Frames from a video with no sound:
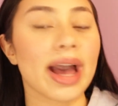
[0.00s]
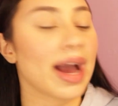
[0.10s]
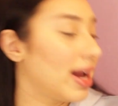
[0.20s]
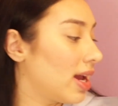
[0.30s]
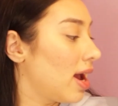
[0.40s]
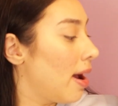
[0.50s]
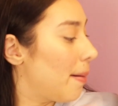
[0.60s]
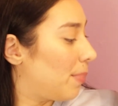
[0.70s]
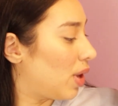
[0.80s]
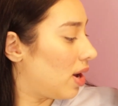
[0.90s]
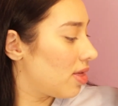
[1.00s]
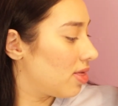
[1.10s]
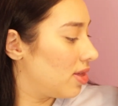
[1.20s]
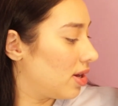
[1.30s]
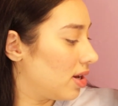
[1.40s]
I
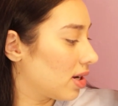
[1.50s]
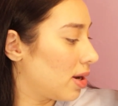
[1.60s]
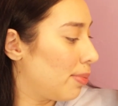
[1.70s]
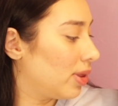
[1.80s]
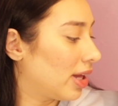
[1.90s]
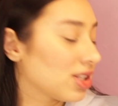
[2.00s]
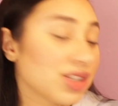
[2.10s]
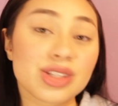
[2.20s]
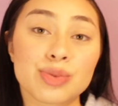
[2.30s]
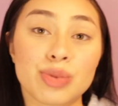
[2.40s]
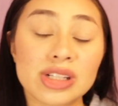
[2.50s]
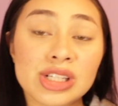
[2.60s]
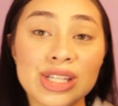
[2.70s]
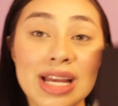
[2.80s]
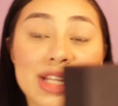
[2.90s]
bought the Complexions brush
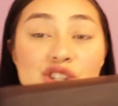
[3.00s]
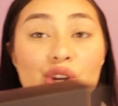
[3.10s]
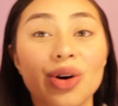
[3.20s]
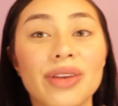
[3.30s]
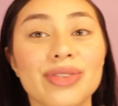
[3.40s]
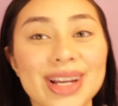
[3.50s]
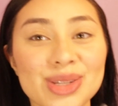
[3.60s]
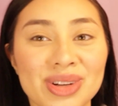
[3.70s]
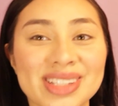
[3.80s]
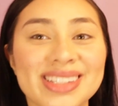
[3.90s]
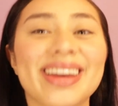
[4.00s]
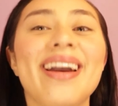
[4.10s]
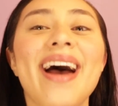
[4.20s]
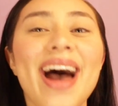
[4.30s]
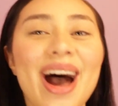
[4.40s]
set, so if you guys want to see
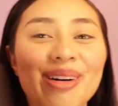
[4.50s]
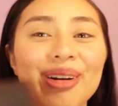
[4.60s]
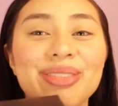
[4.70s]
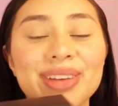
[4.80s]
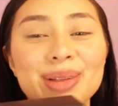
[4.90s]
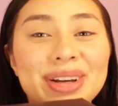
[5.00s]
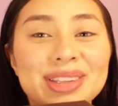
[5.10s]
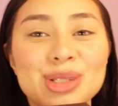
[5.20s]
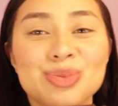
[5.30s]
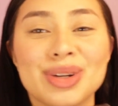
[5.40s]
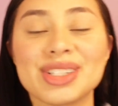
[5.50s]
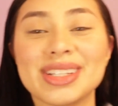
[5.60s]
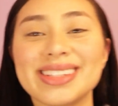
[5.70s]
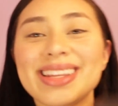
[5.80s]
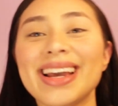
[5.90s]
how I feel about these
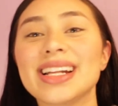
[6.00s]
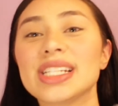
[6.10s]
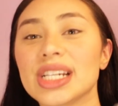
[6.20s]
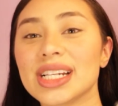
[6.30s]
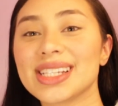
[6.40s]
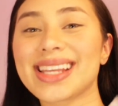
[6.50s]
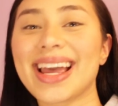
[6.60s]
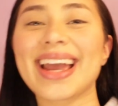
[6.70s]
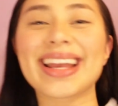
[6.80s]
brushes, just